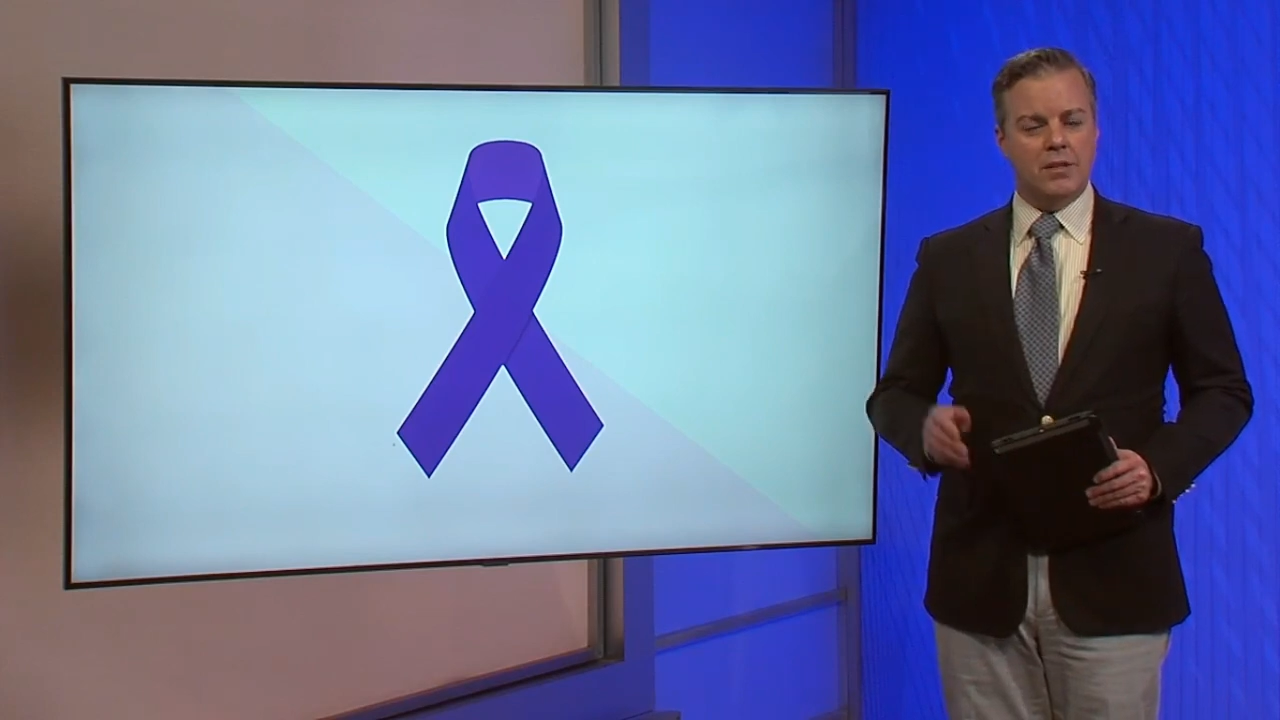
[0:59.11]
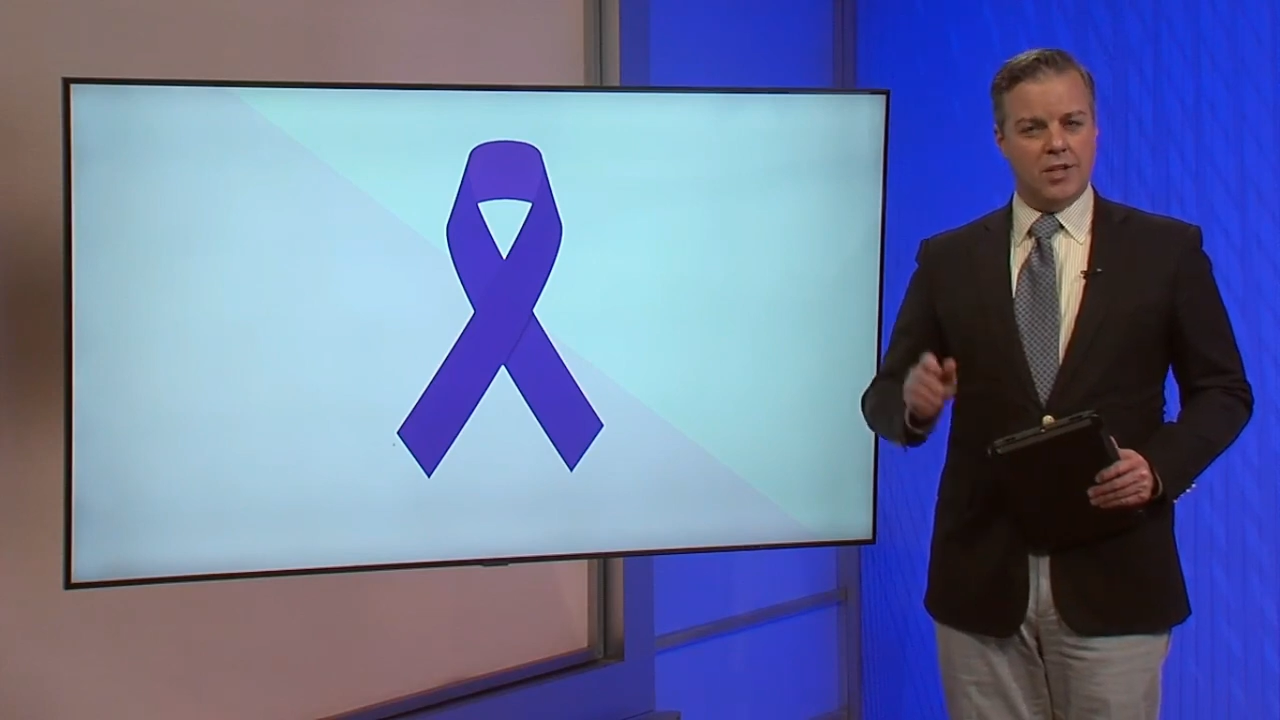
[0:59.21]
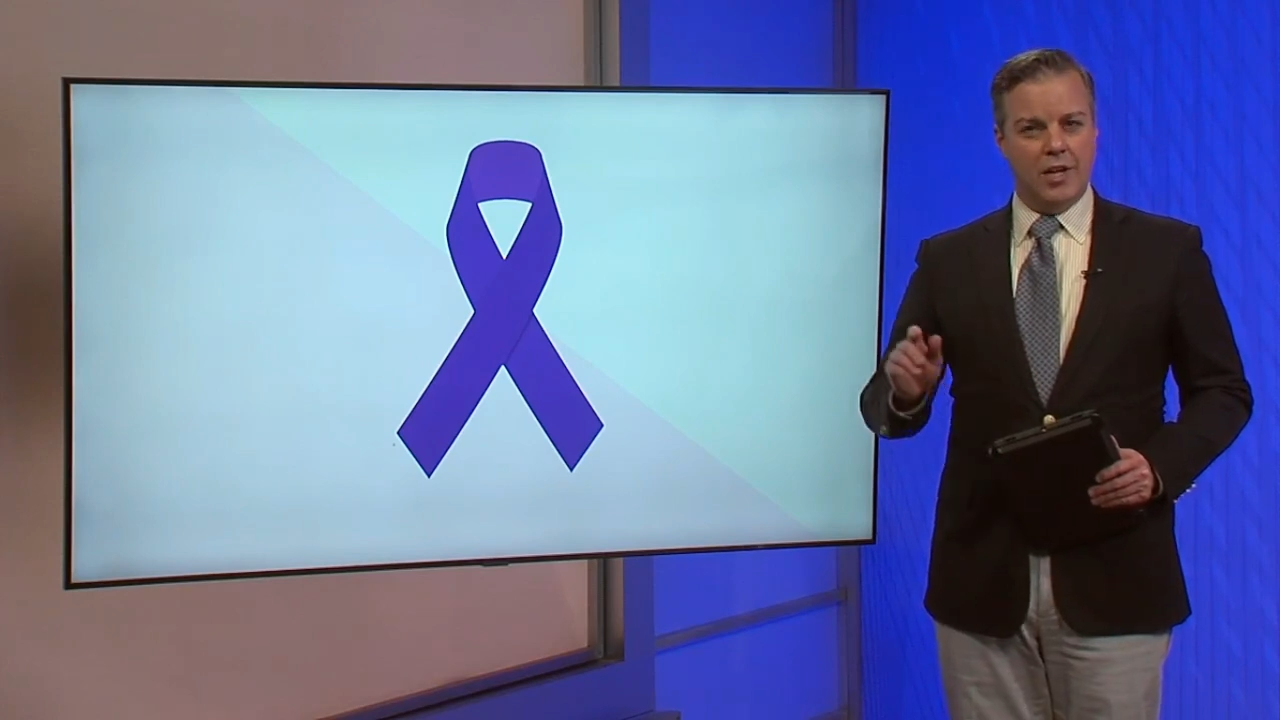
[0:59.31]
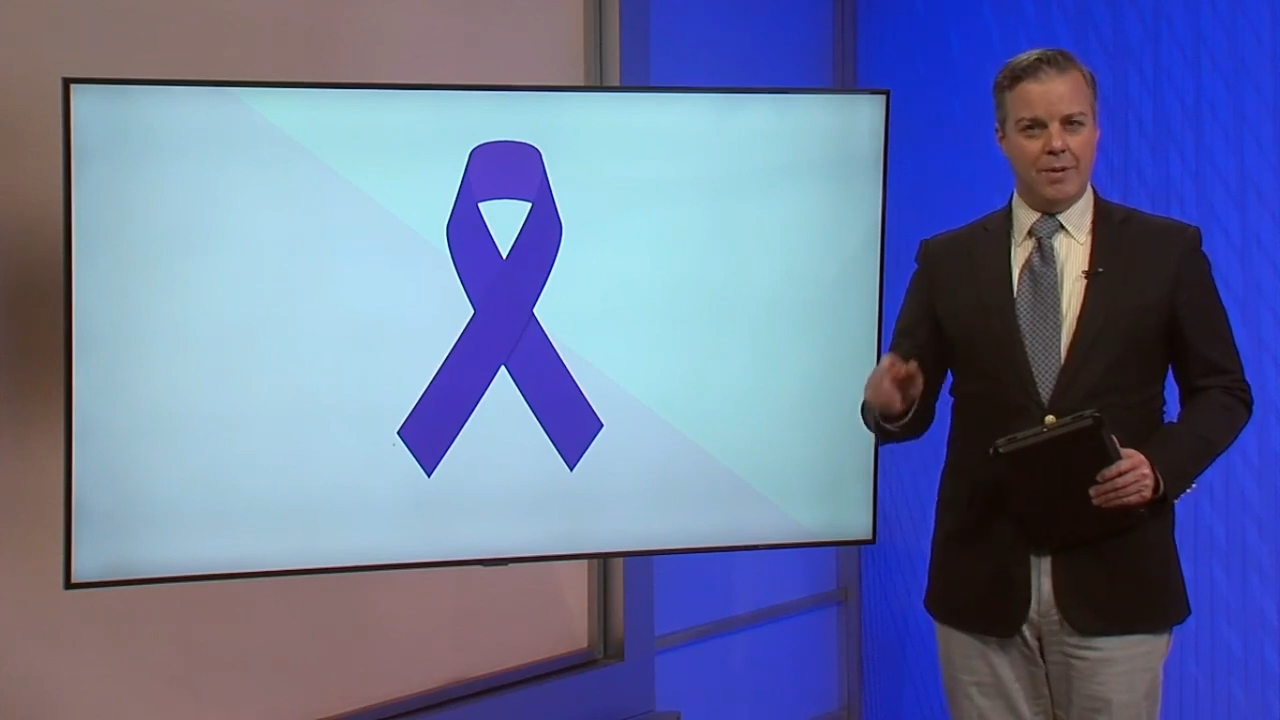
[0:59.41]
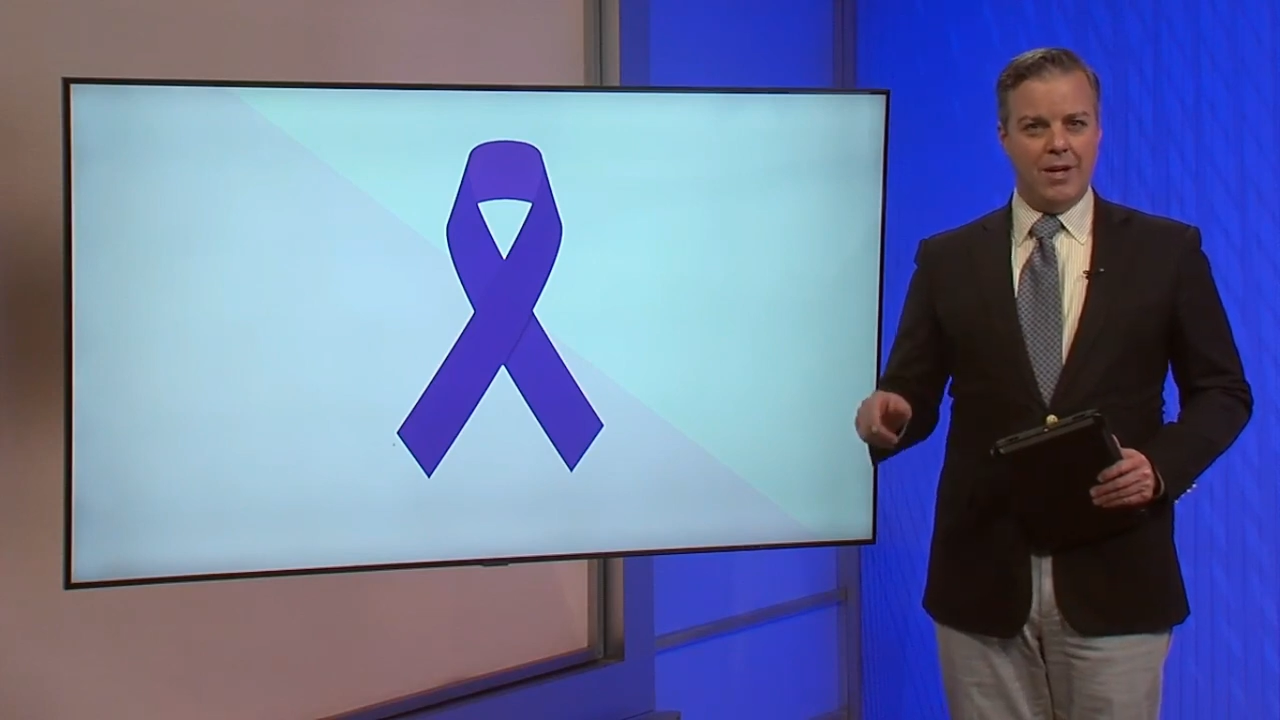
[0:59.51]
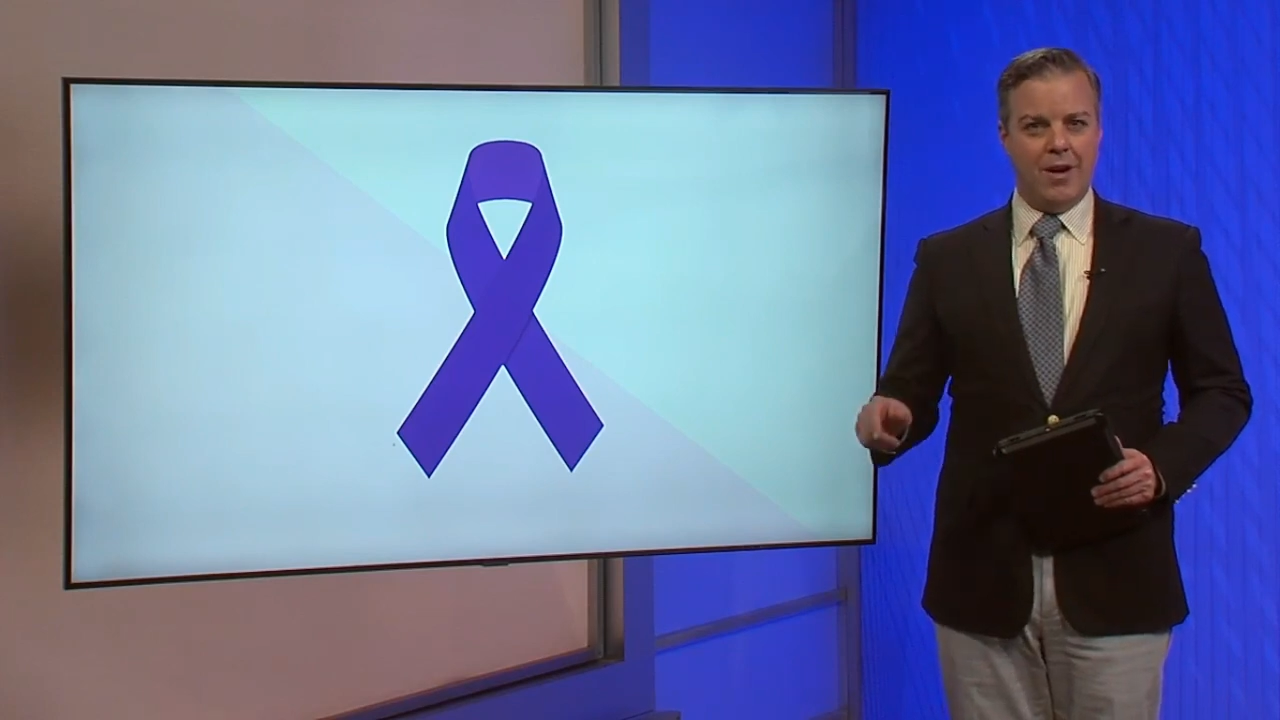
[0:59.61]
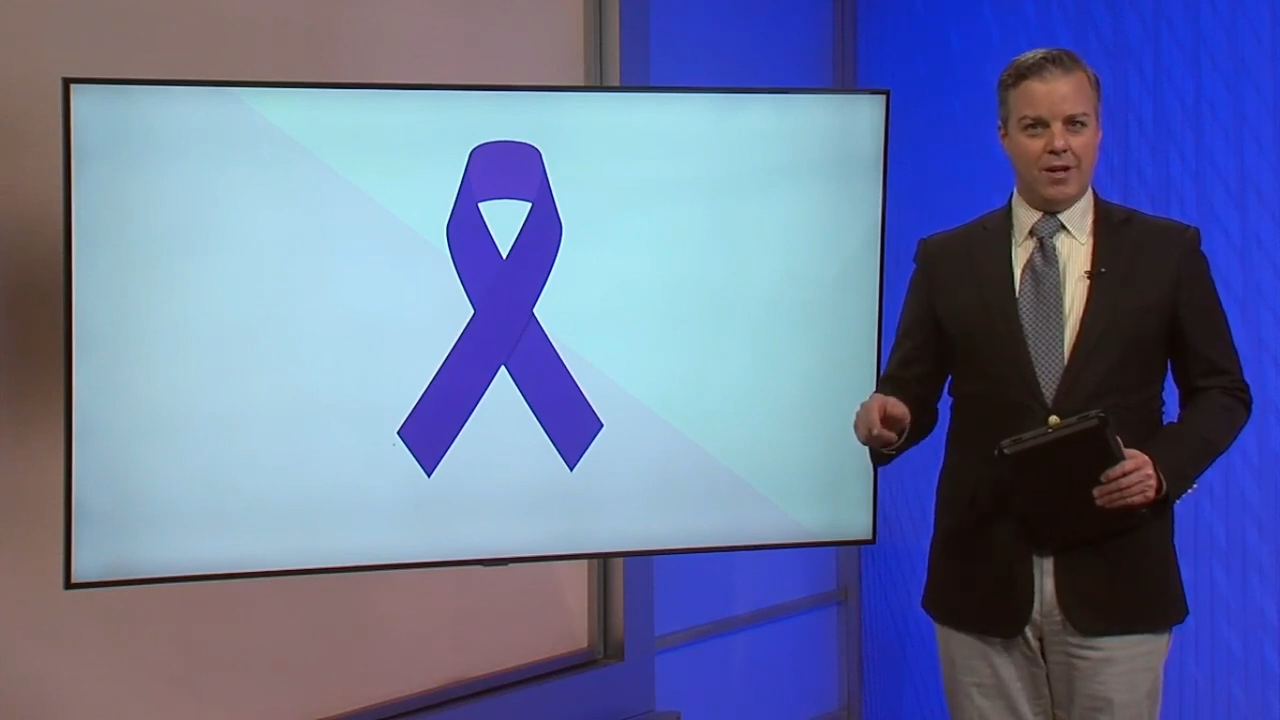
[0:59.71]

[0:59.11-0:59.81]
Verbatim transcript: It's going to be